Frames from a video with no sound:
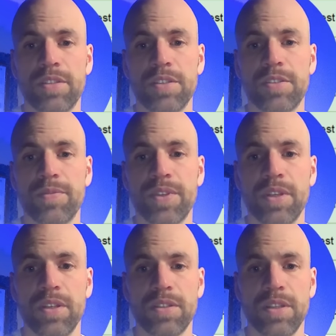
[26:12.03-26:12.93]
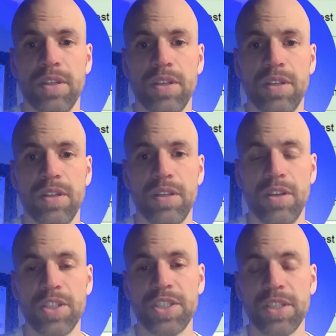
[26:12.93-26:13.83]
is the
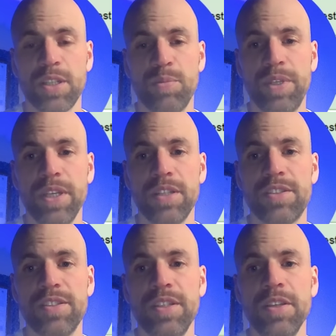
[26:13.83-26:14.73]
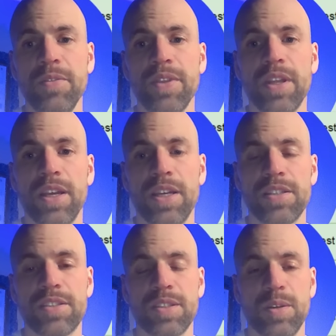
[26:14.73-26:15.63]
logical PLC
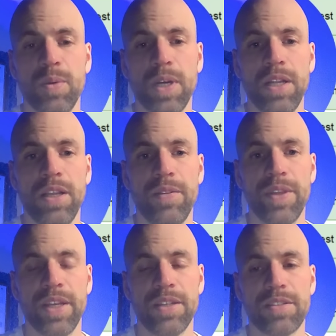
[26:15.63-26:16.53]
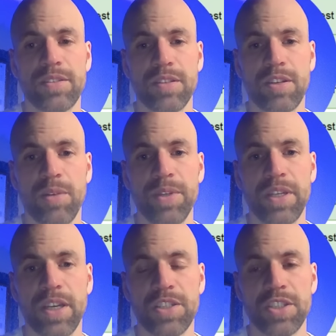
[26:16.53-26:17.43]
as well as the
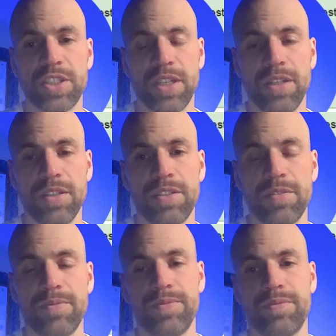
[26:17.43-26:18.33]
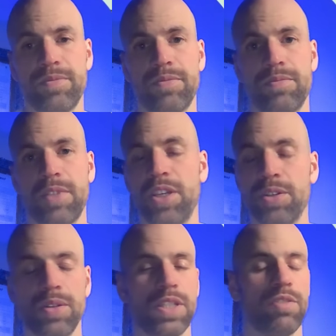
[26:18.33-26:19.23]
communication channels. You
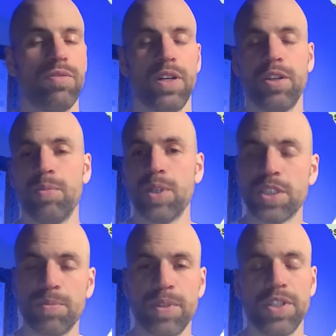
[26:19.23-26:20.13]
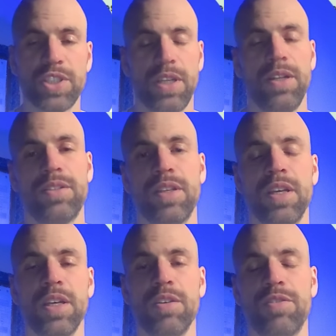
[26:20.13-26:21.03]
could have one or multiple channels
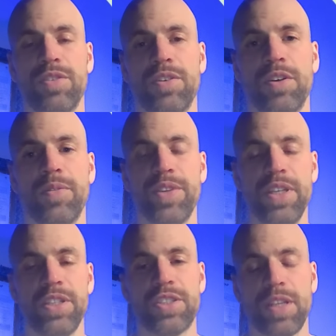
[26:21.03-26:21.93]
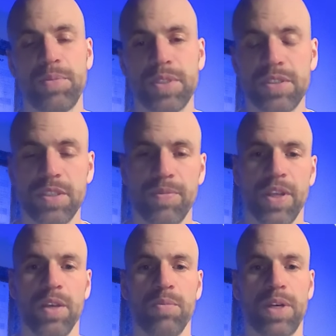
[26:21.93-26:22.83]
for each subsystem,
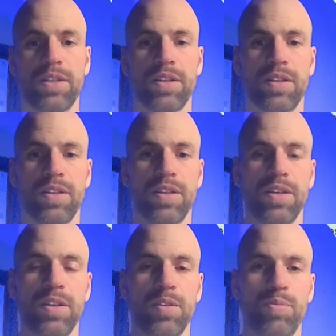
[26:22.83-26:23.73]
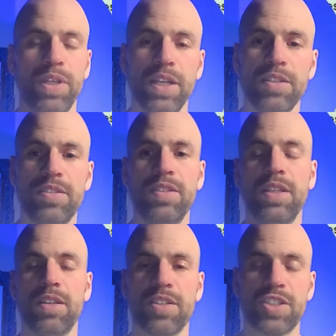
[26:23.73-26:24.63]
but the PLC
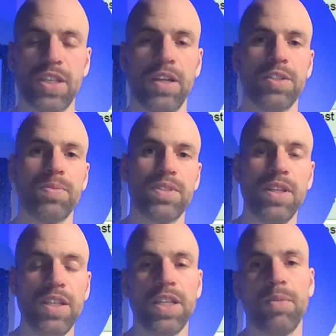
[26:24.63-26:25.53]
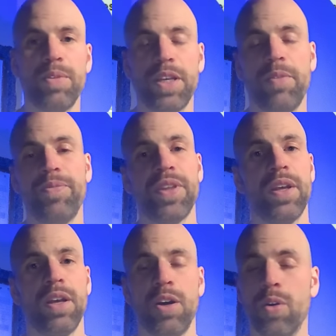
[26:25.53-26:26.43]
and the channels within EWM
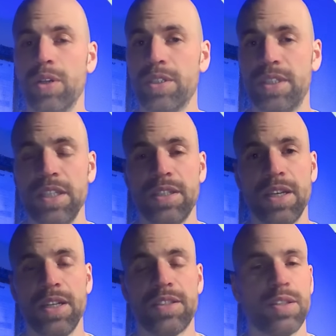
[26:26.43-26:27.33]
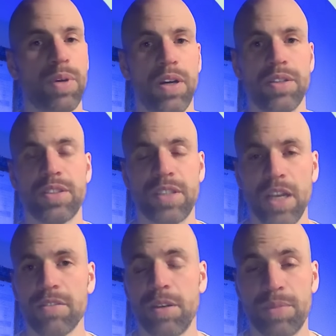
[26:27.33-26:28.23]
hold details about the
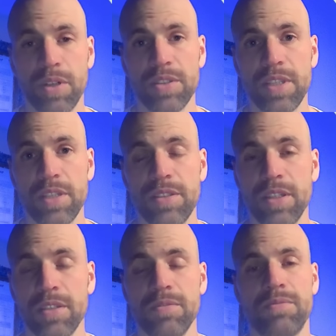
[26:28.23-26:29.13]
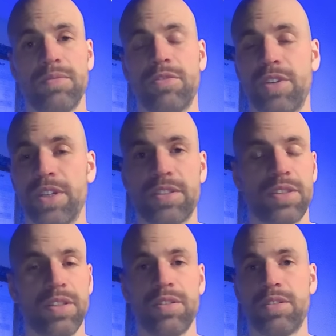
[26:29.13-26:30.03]
telegram processing, for
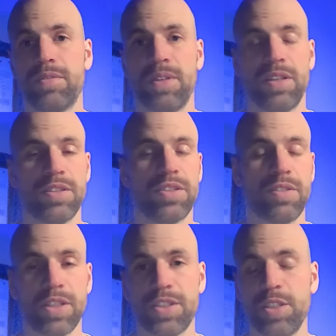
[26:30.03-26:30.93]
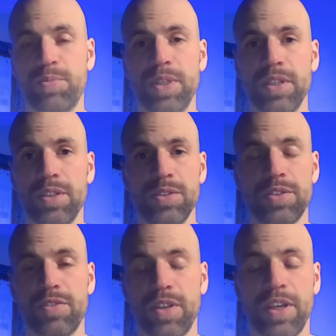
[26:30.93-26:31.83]
instance, the structures being
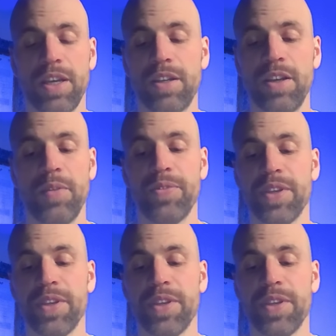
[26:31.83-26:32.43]
used for the header,